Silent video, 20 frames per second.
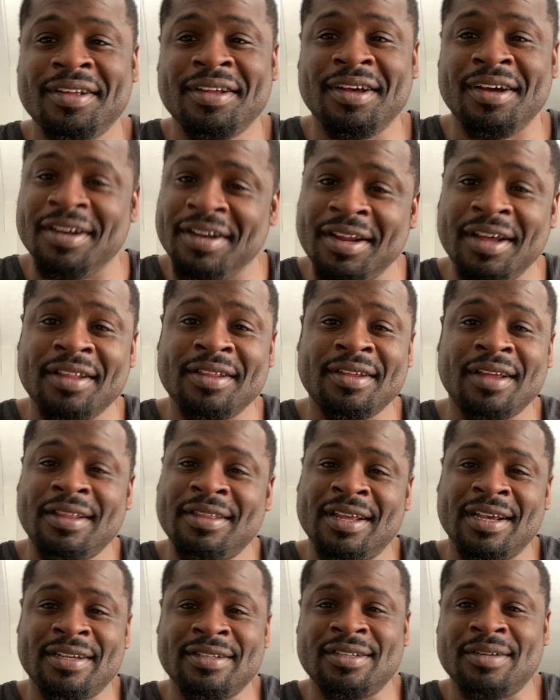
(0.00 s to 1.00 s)
Another, I think
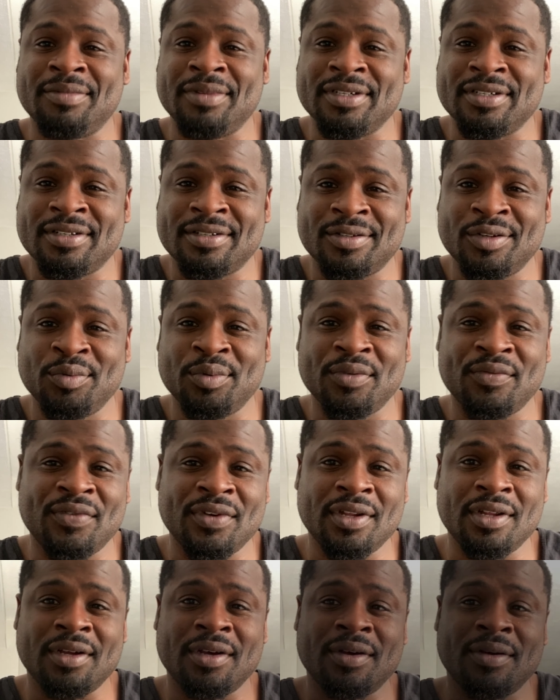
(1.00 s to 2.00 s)
it's gonna be a stupid
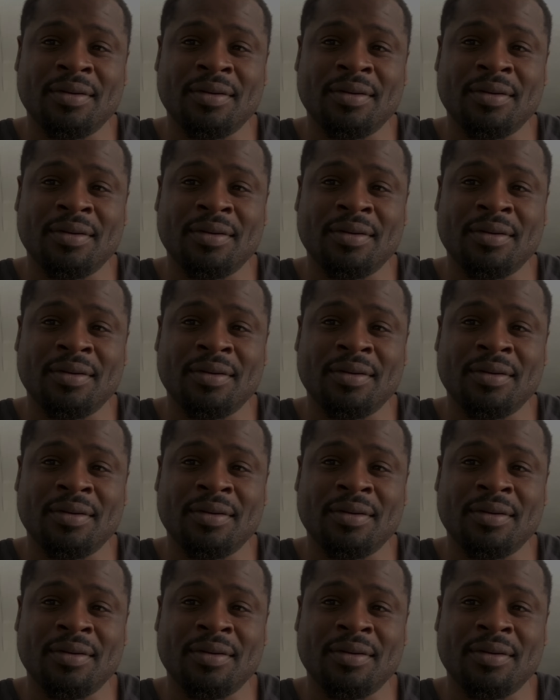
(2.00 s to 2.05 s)
video.